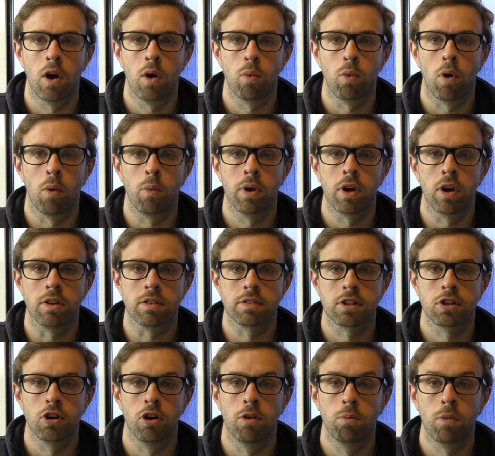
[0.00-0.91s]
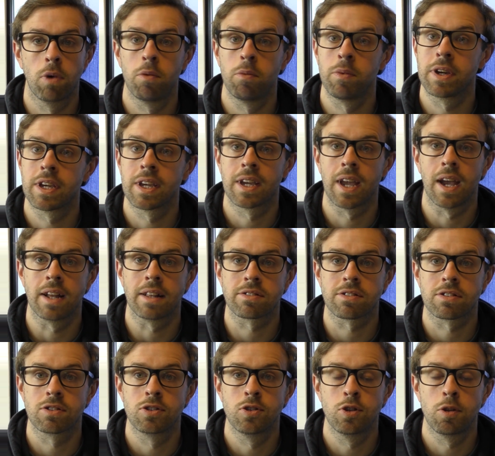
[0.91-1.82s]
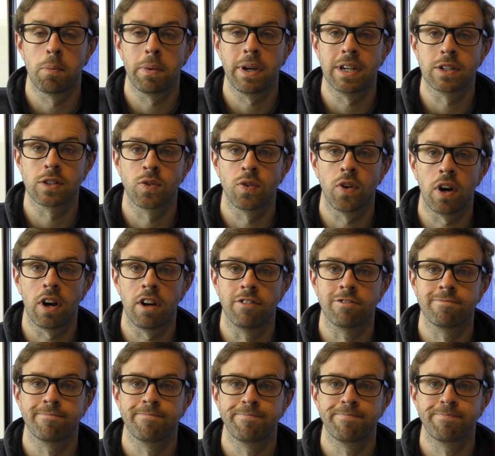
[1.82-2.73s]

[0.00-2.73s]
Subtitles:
what we've got to come when we get to the PS5.